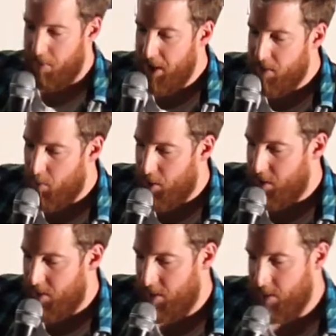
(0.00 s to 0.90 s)
the reason
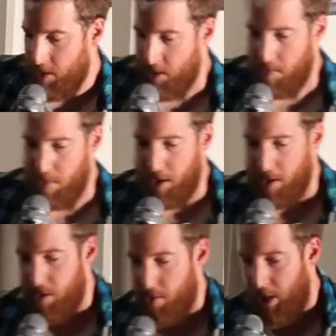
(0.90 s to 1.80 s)
was
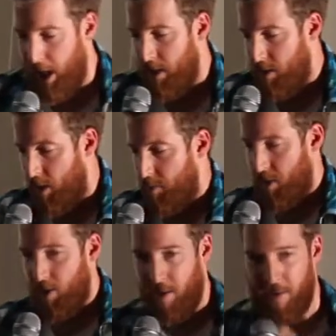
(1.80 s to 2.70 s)
because we had a time
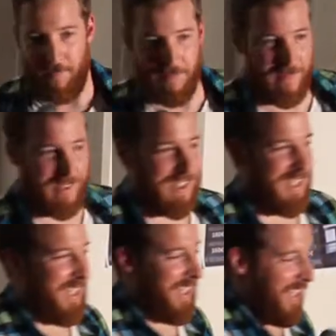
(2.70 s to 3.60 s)
slot.
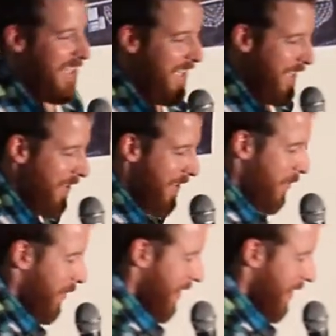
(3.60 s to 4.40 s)
And I thought,